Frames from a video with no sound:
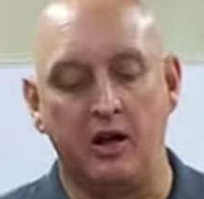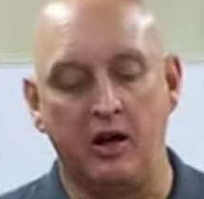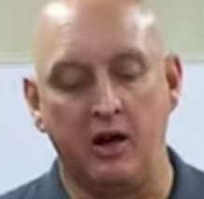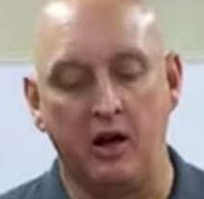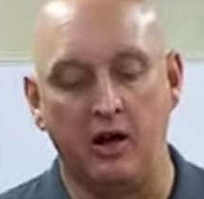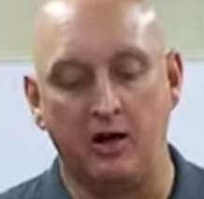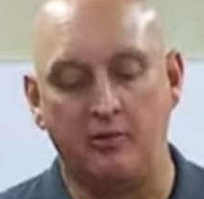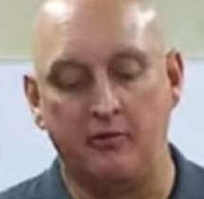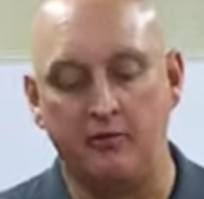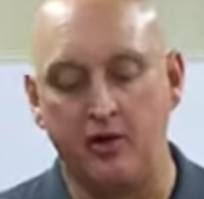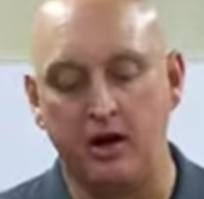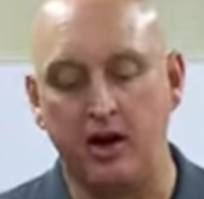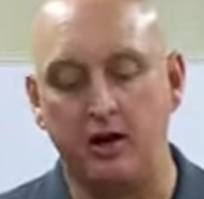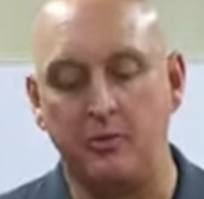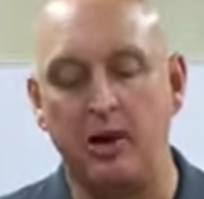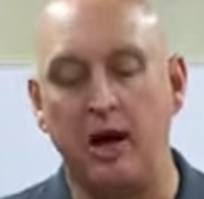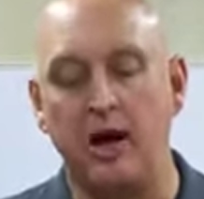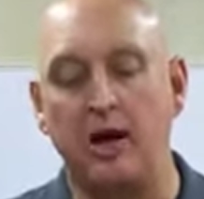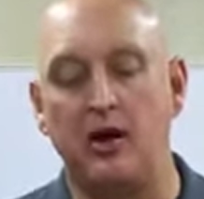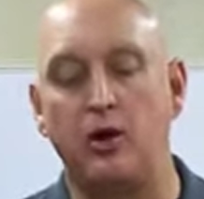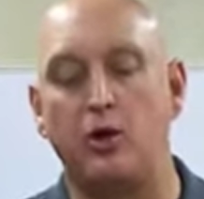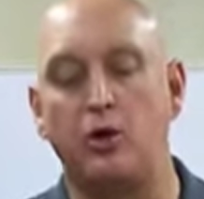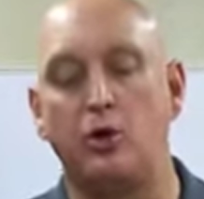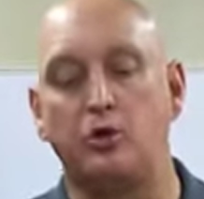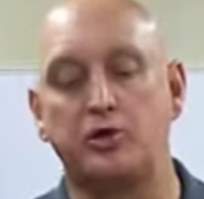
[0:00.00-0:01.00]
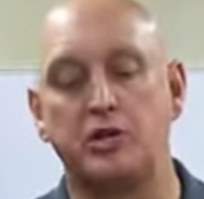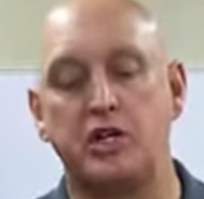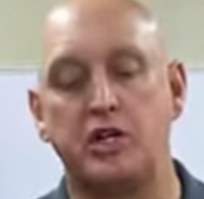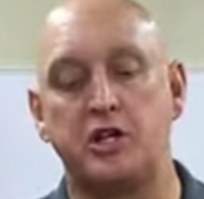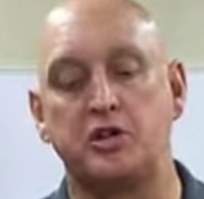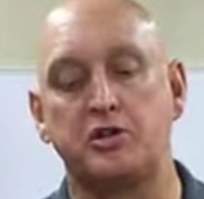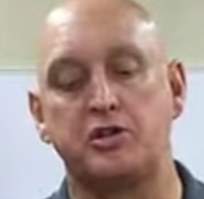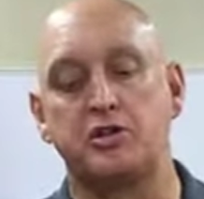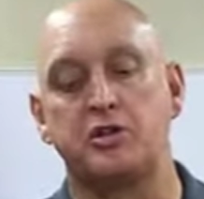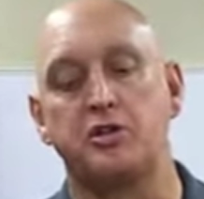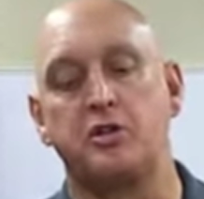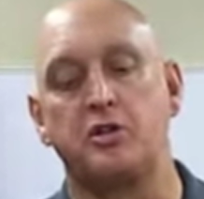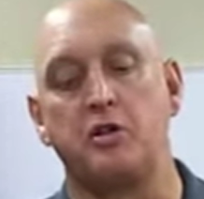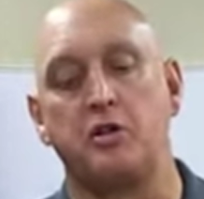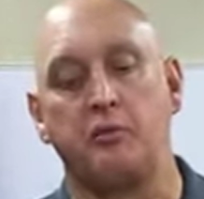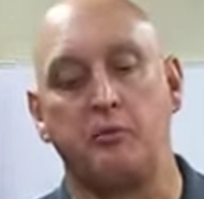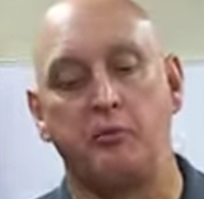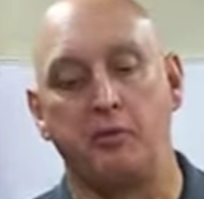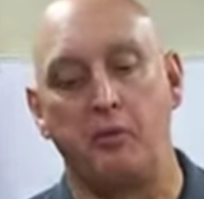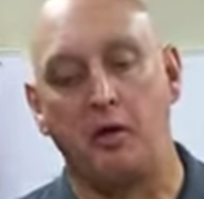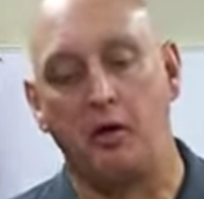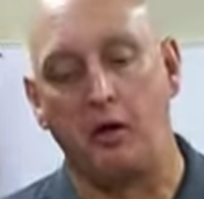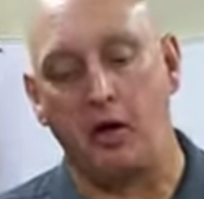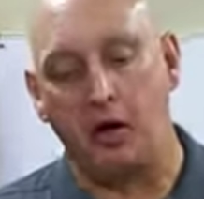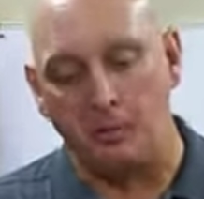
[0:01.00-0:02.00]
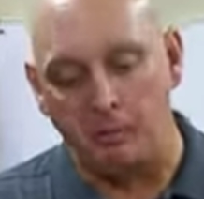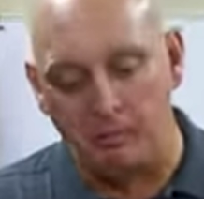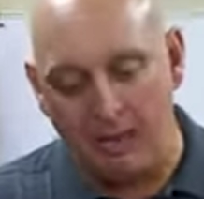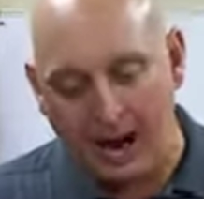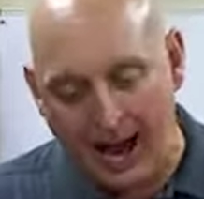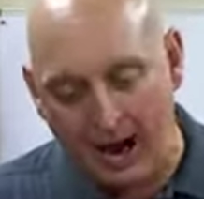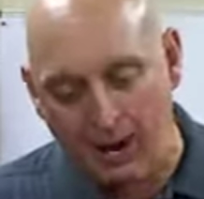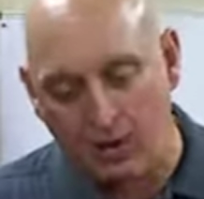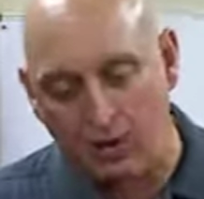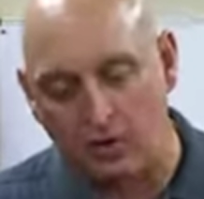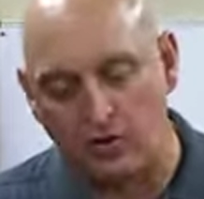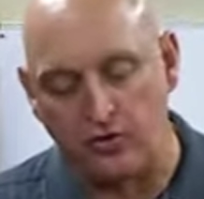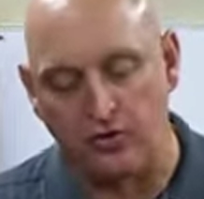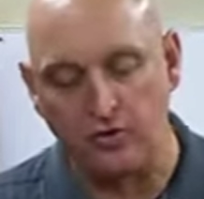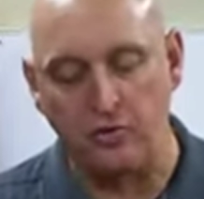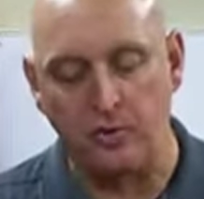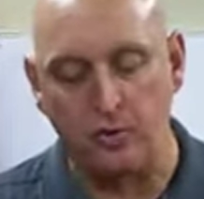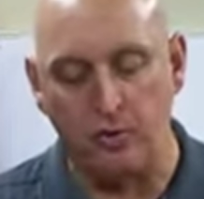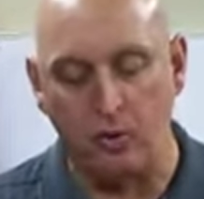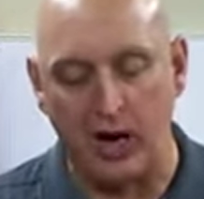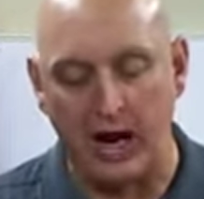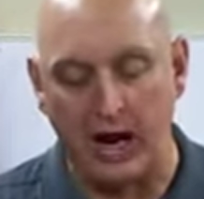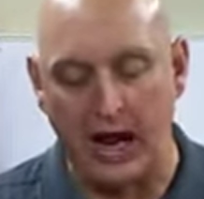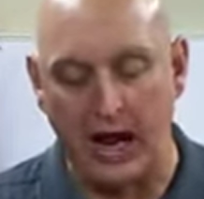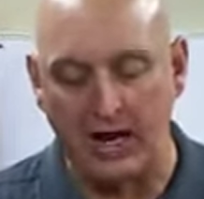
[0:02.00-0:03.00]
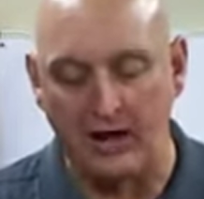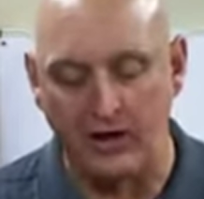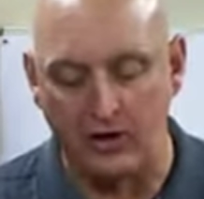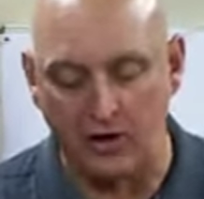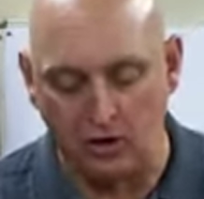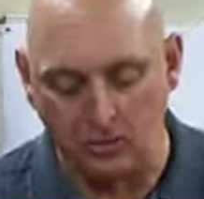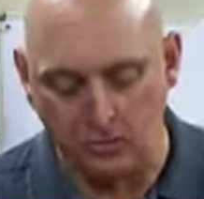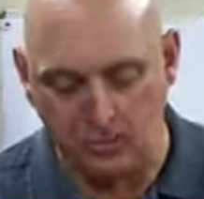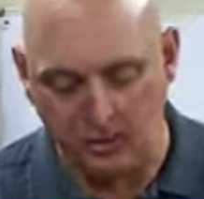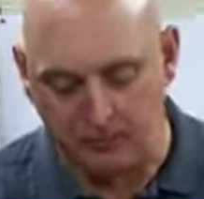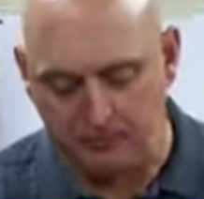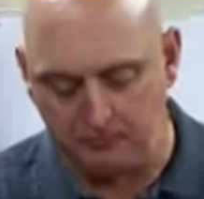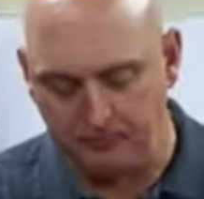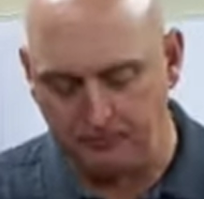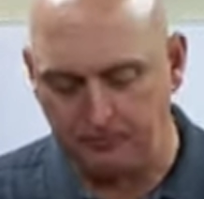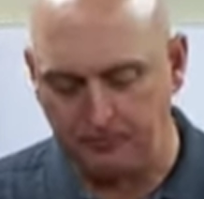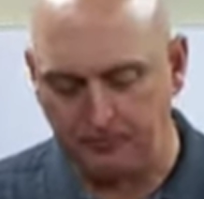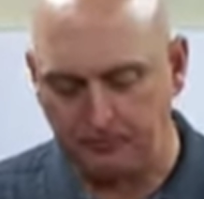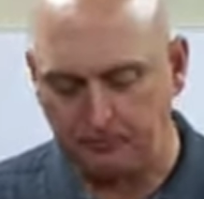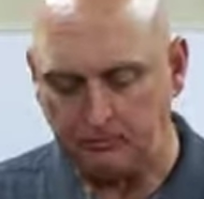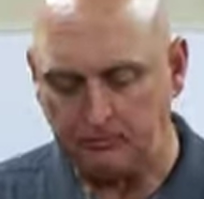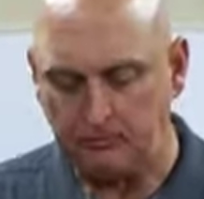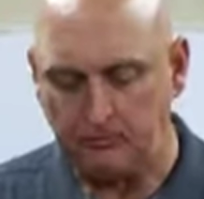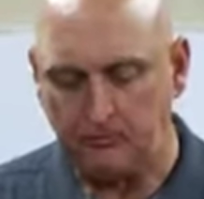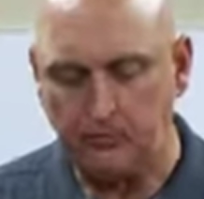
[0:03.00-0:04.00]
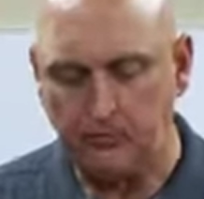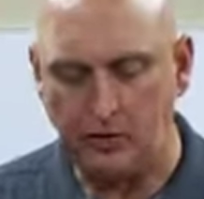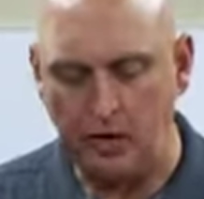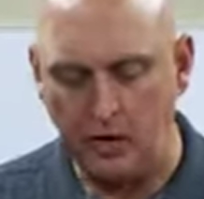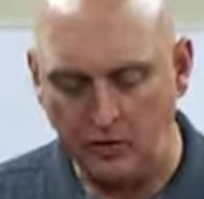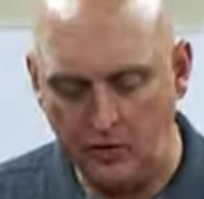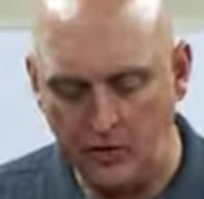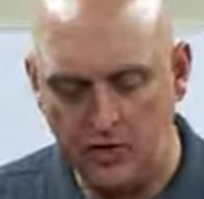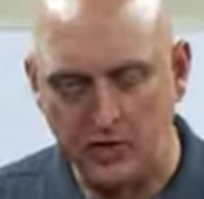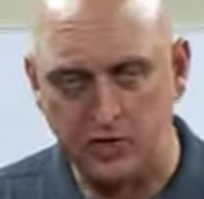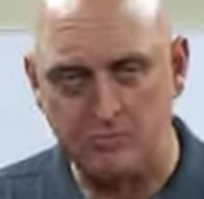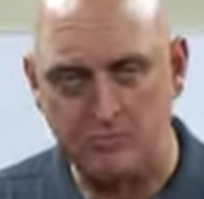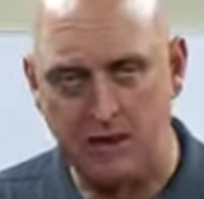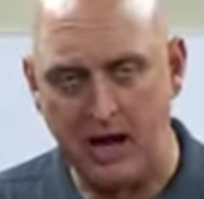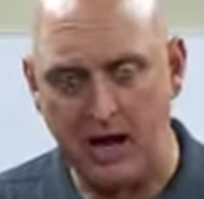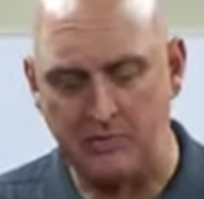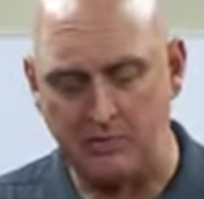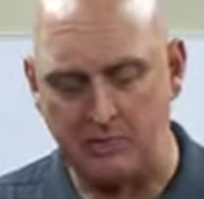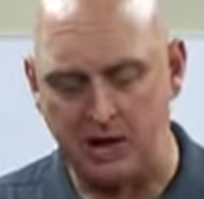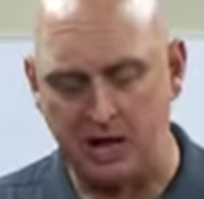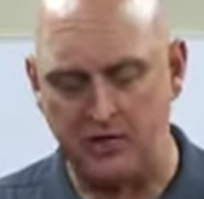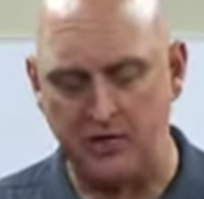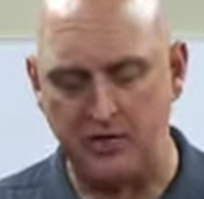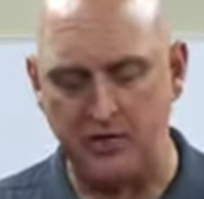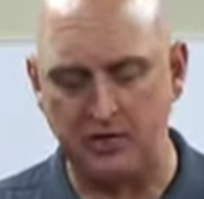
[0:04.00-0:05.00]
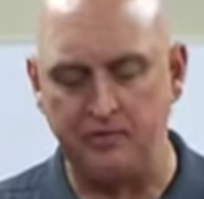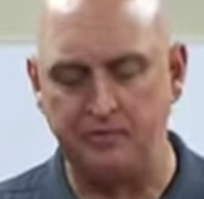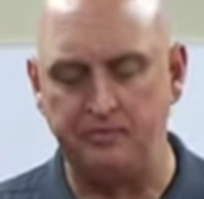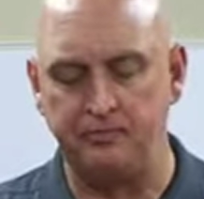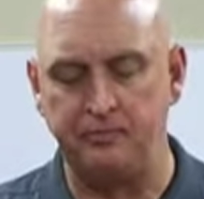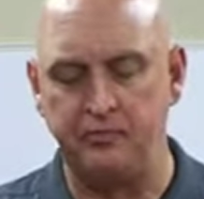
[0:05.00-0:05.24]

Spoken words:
A friend of mine holds his backwards from the way I do, but this is my method.